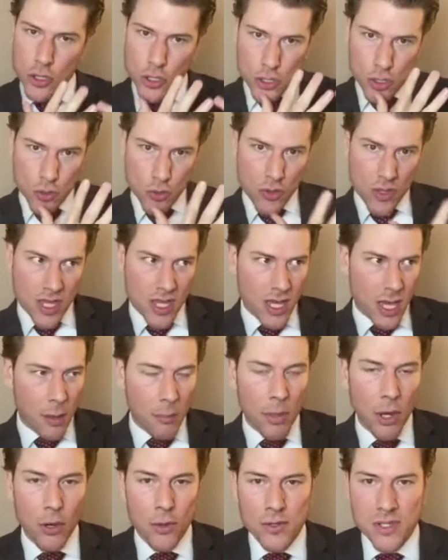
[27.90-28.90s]
to the
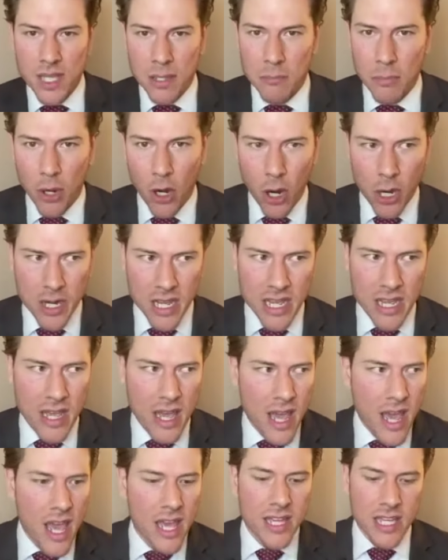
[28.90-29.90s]
opposing party
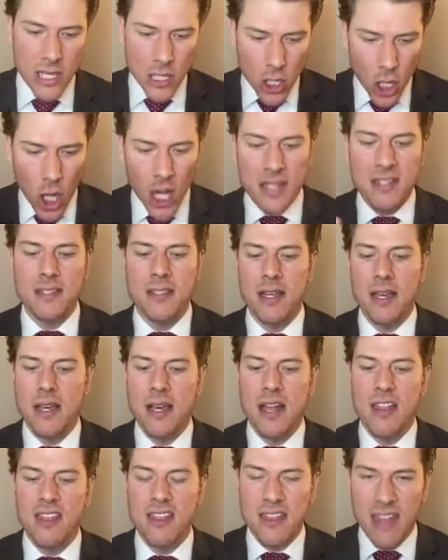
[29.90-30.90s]
can cost
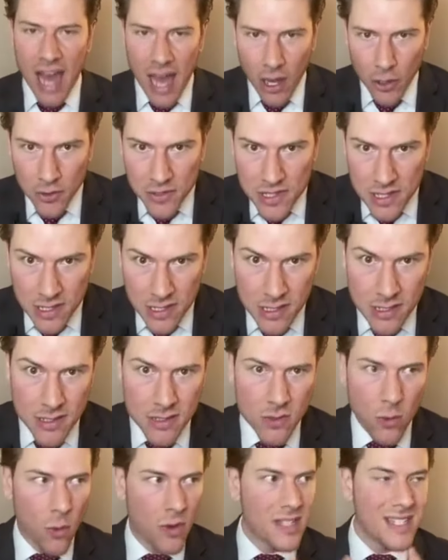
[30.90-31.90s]

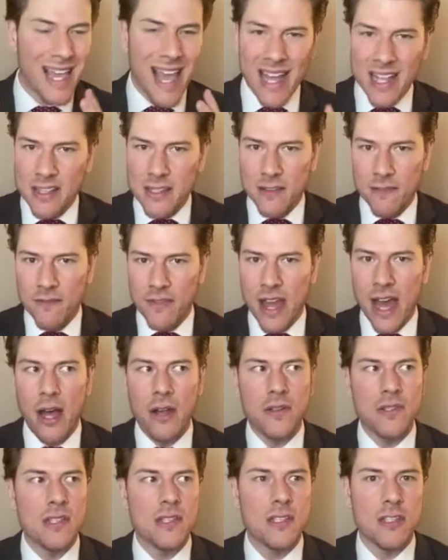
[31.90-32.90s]
thousands or tens of
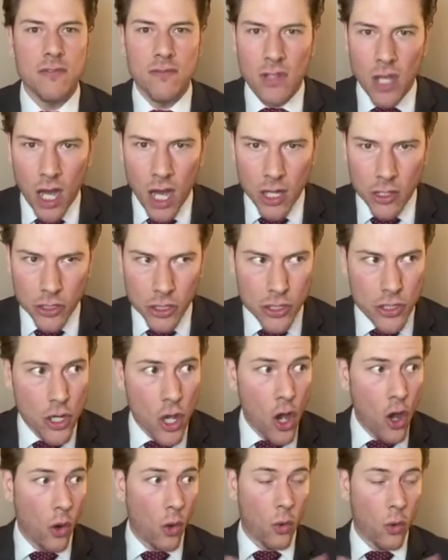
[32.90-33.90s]
thousands of dollars,
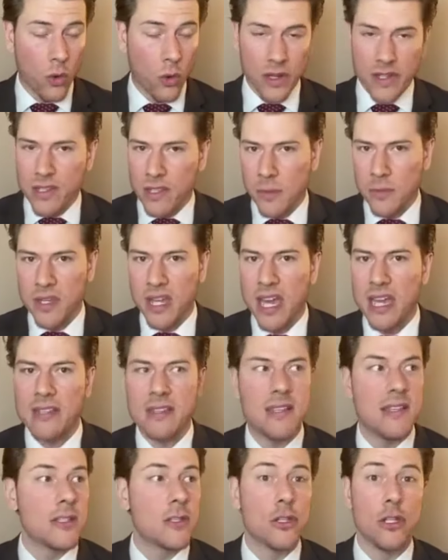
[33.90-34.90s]
or in some
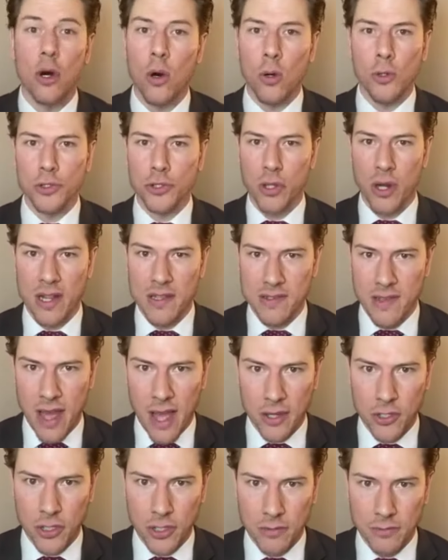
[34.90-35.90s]
cases the whole
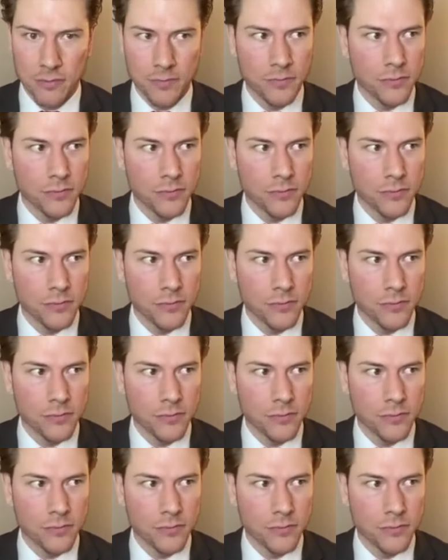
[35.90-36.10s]
transaction.